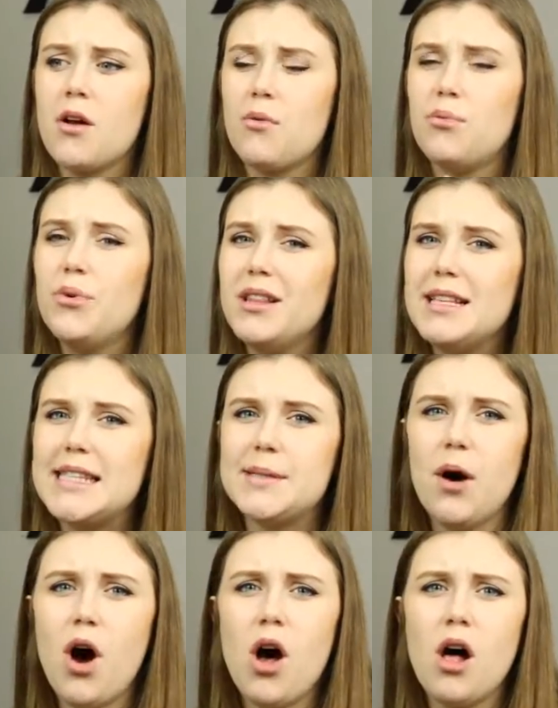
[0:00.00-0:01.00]
really
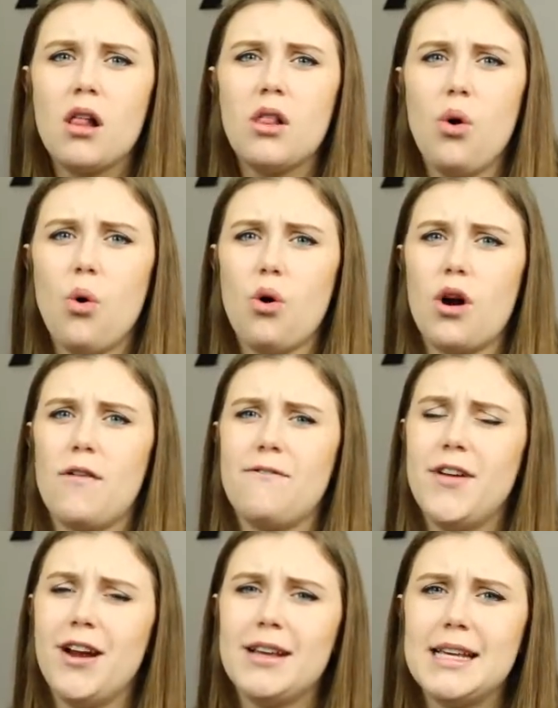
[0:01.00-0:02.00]
small or
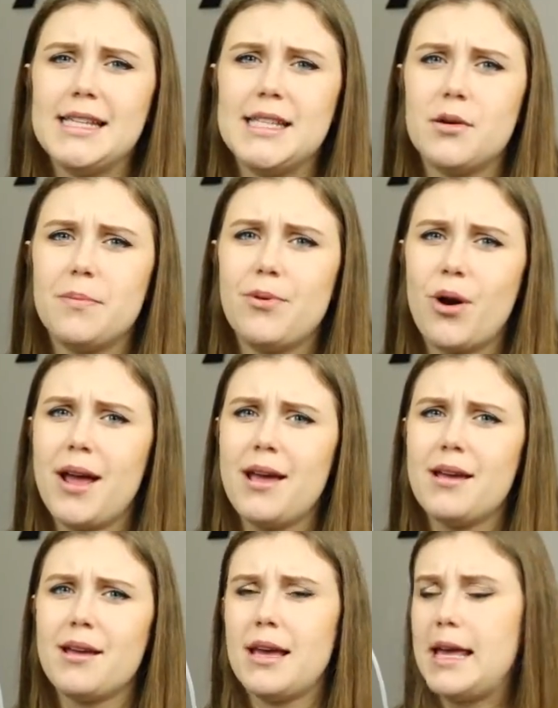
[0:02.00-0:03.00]
very easy to
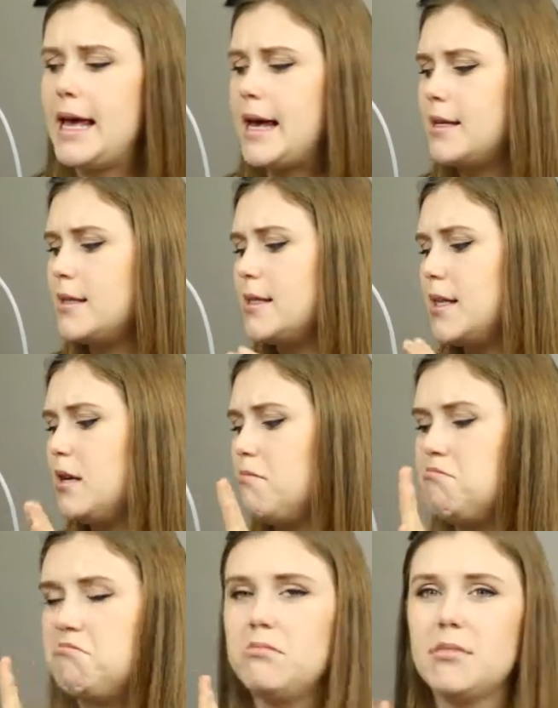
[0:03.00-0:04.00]
break, and
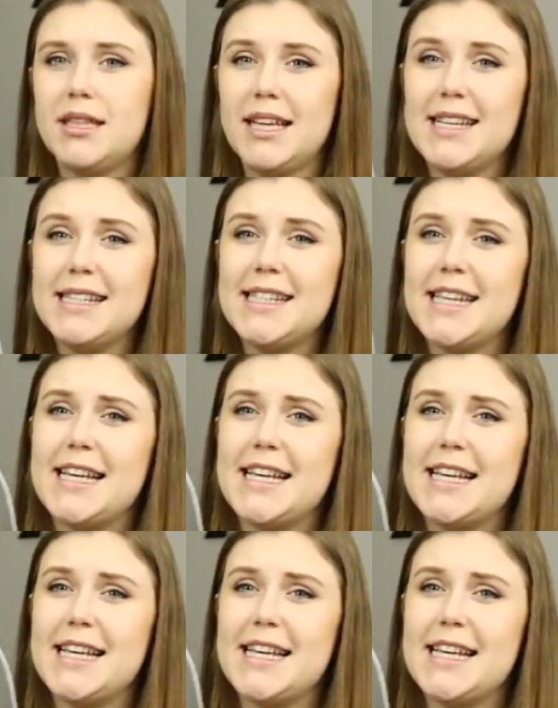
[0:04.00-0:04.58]
there's